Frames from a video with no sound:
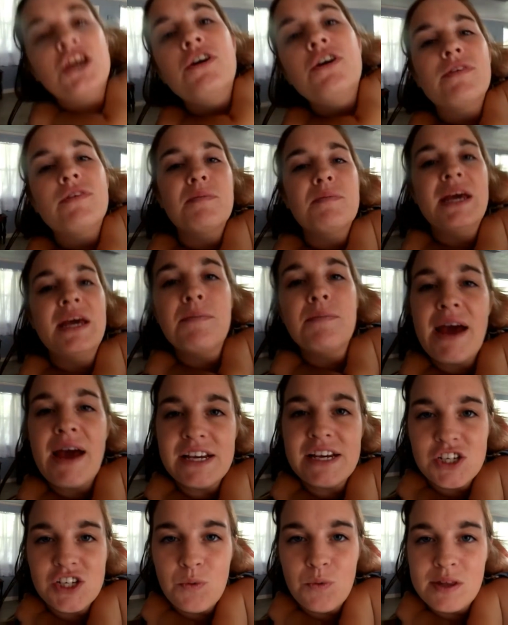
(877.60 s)
you for being
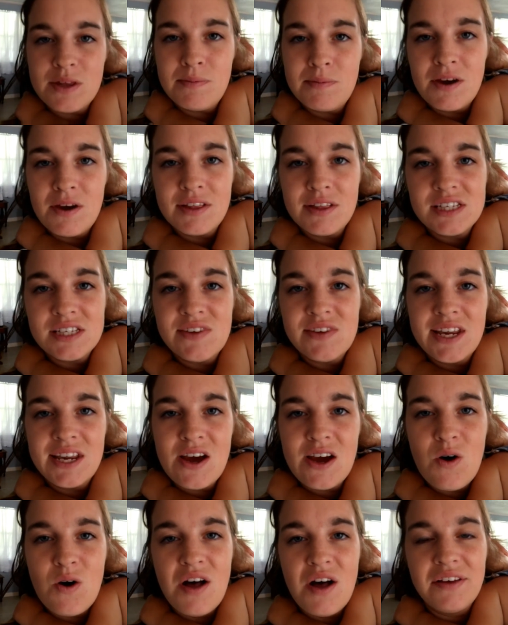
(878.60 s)
patient with me on this
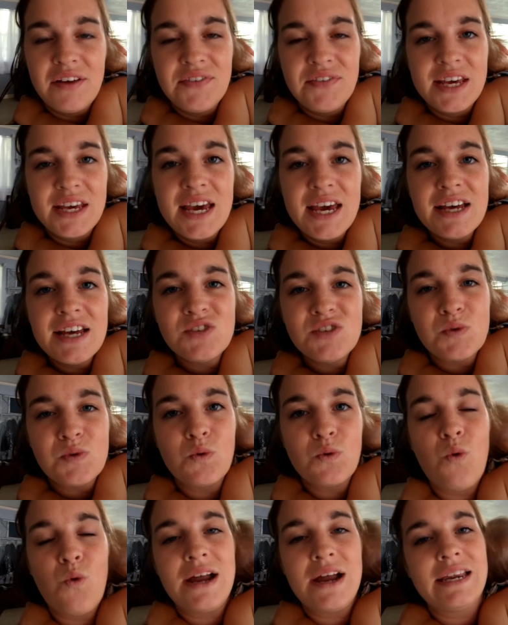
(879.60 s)
video. All of the kids
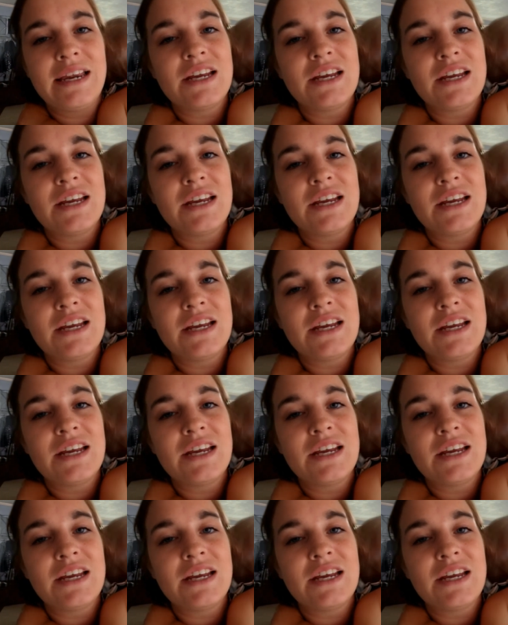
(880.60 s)
were wanting to